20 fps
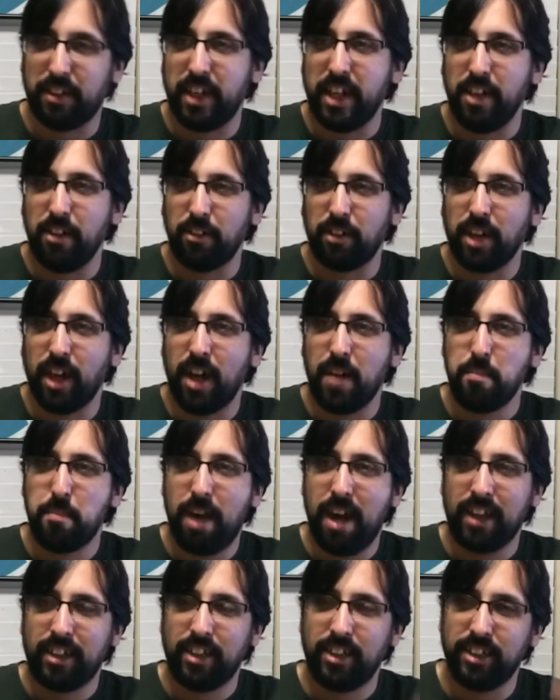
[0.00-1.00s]
you know gone
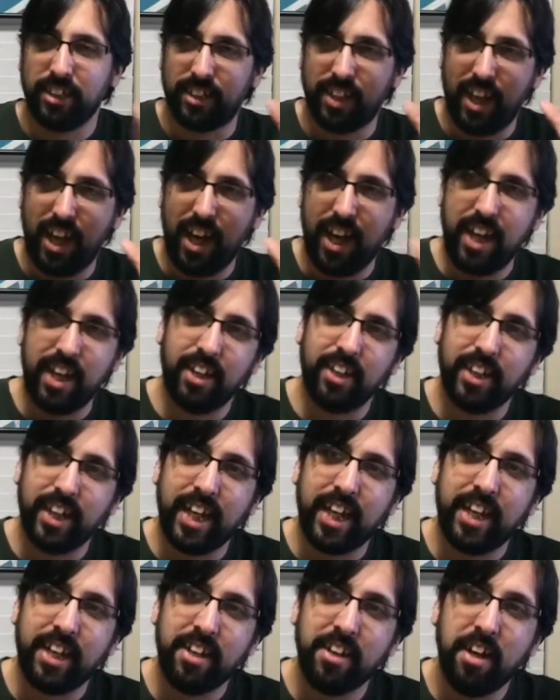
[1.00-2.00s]
back to just
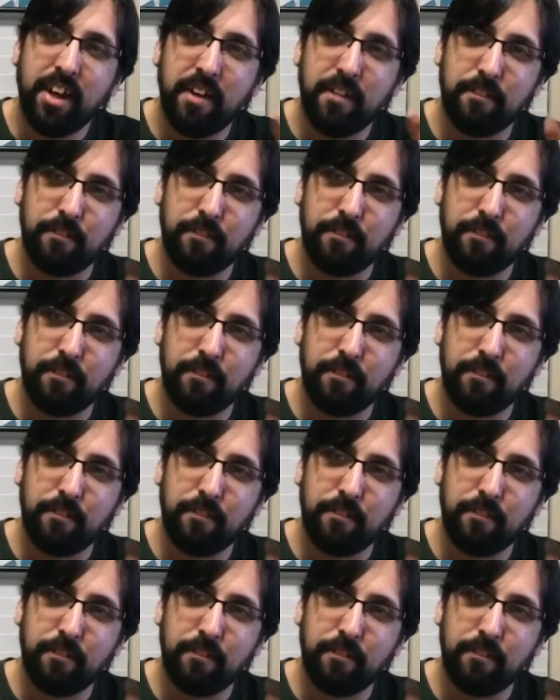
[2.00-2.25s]
Alien